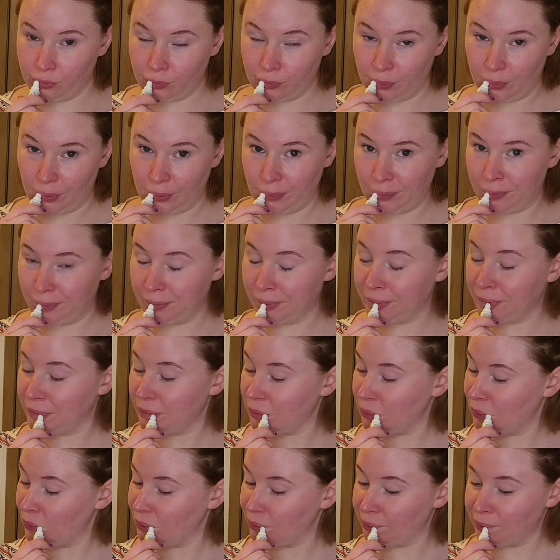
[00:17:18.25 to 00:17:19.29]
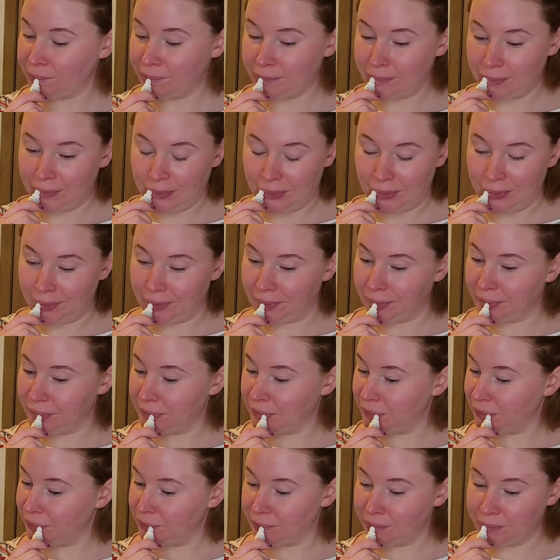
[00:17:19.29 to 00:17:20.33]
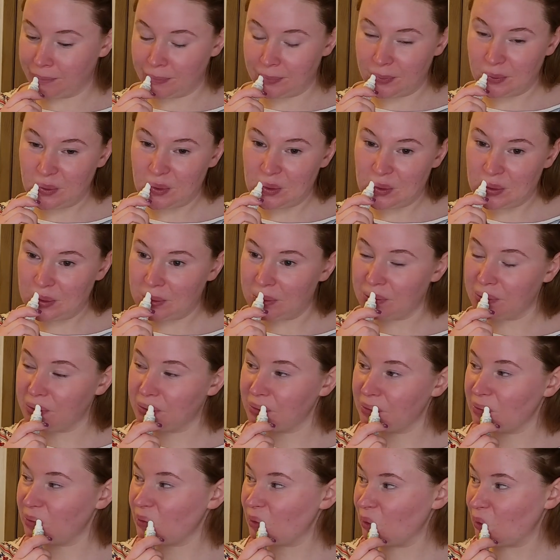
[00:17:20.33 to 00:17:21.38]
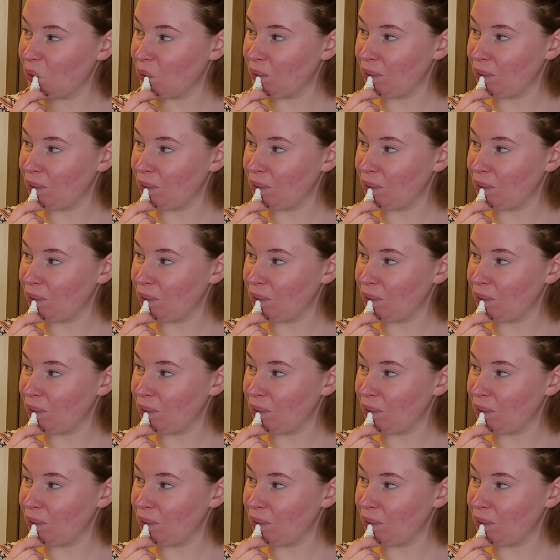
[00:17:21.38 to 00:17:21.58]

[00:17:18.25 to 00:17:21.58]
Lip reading: with our pairing satin lip balm.